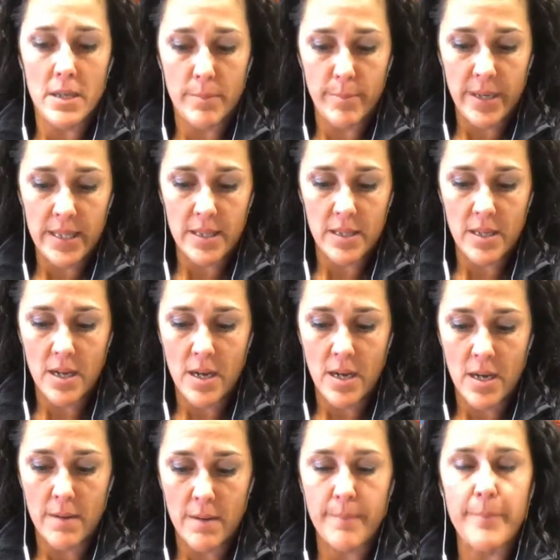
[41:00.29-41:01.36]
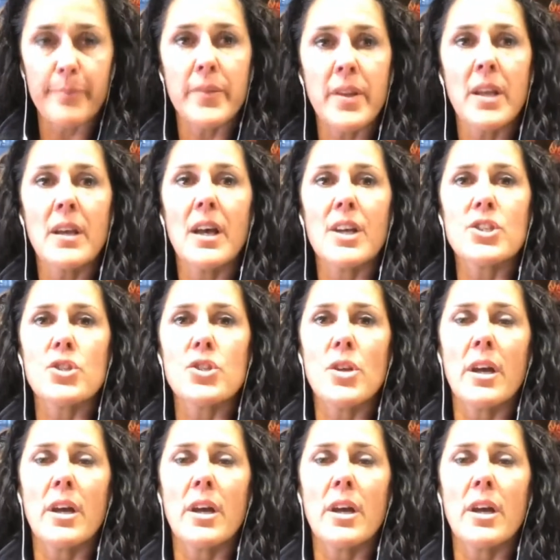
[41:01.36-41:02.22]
but a